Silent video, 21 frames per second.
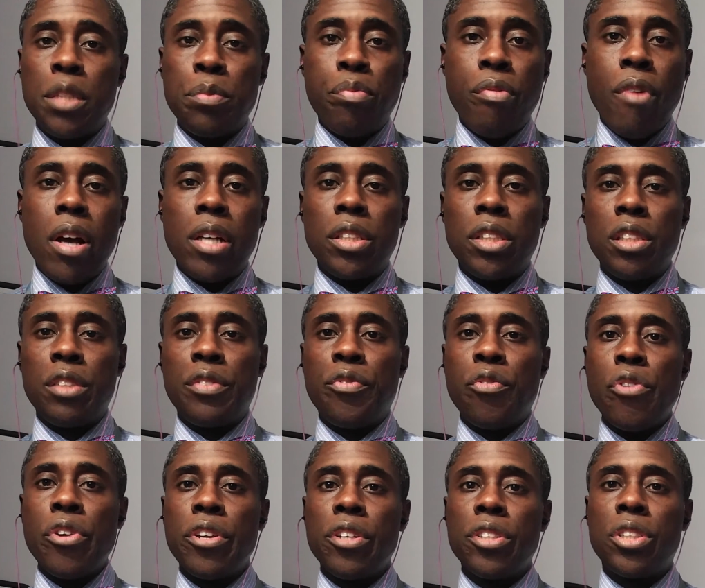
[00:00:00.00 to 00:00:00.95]
process
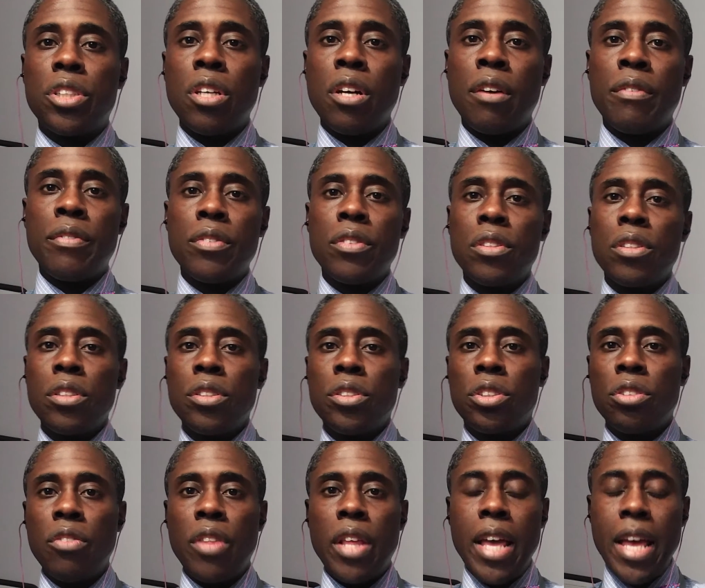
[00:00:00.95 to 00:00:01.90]
for yourself.
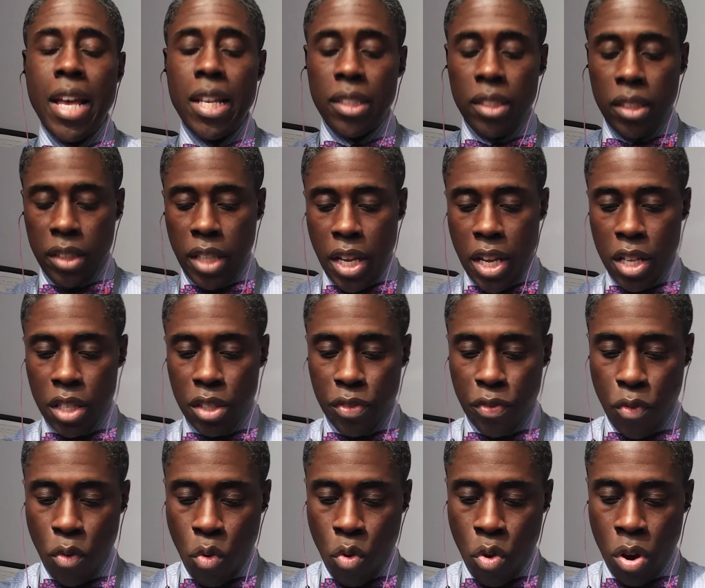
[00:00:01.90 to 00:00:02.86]
So the S stands
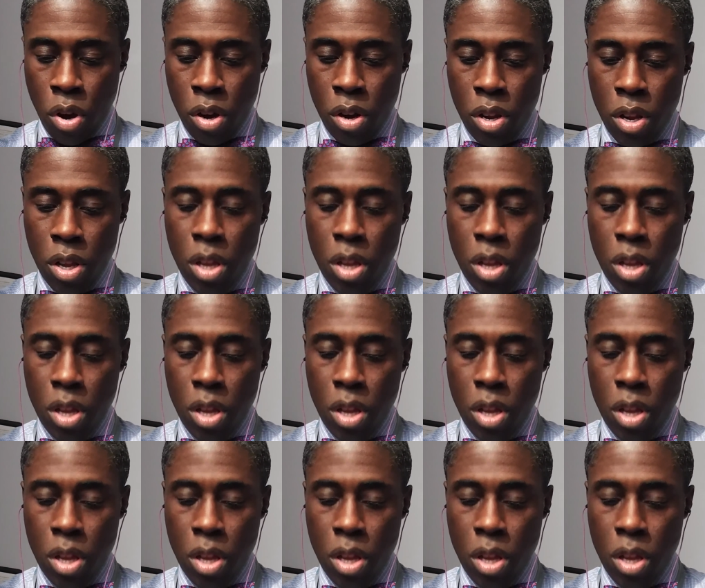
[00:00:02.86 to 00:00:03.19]
for